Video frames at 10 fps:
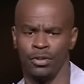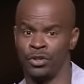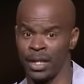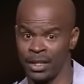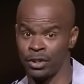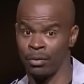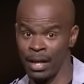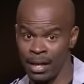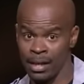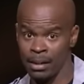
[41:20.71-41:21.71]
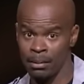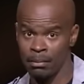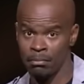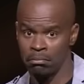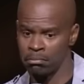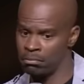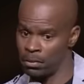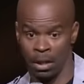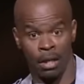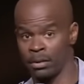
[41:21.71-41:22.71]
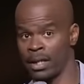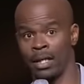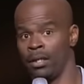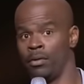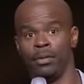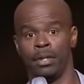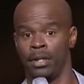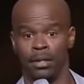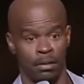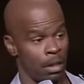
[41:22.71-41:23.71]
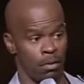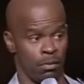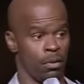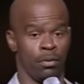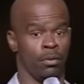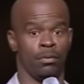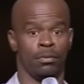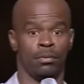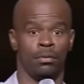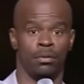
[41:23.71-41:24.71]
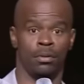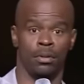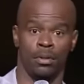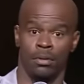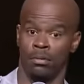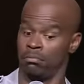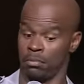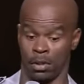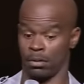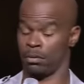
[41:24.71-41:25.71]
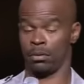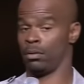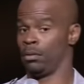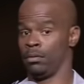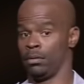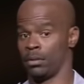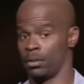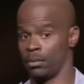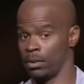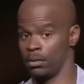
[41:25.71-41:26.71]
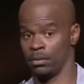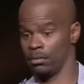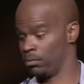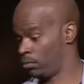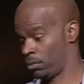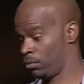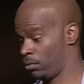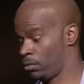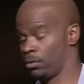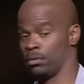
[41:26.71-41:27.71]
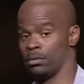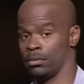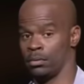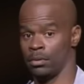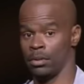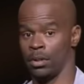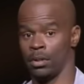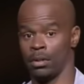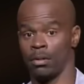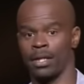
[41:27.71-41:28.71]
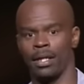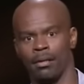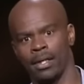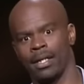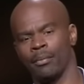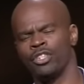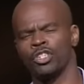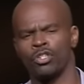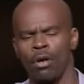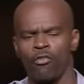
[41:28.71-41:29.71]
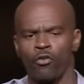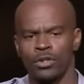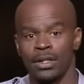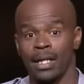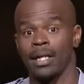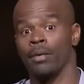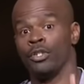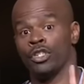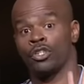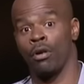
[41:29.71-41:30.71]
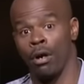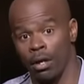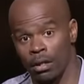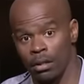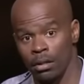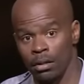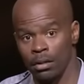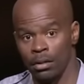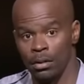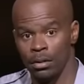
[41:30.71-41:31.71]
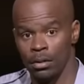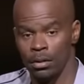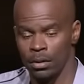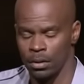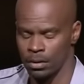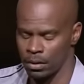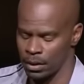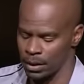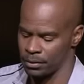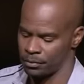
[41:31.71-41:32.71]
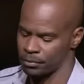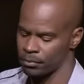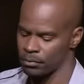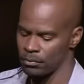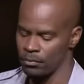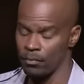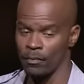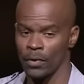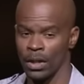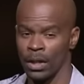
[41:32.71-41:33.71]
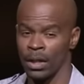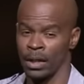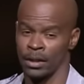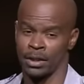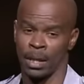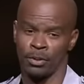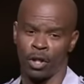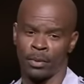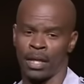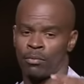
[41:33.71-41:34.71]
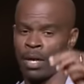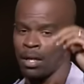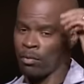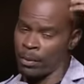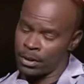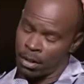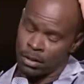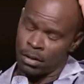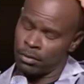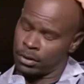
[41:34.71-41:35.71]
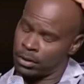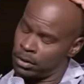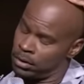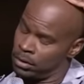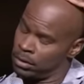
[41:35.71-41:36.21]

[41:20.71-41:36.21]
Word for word: You changed your name? I don't think I know you then. I don't know you. I don't know you. I don't know you. Okay, okay, can we just talk for a second? Can we just talk? Okay. Can you stop sharpening that rock while we talk, though? It's,